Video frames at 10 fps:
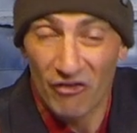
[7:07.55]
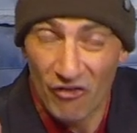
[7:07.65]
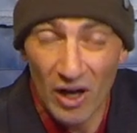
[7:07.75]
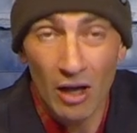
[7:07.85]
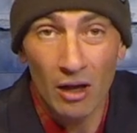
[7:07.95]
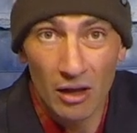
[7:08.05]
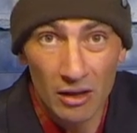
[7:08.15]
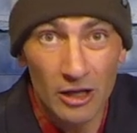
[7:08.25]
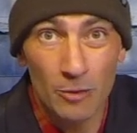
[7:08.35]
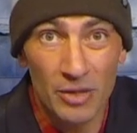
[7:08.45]
felt a
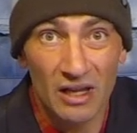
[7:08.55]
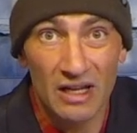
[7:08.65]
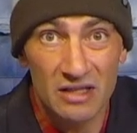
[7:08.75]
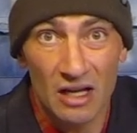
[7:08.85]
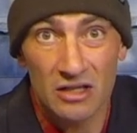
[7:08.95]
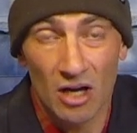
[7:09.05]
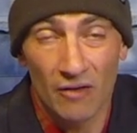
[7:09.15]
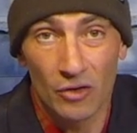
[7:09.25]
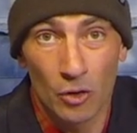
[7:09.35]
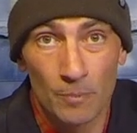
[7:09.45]
little bit like deja
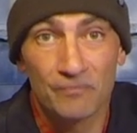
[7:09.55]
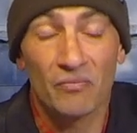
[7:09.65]
vu.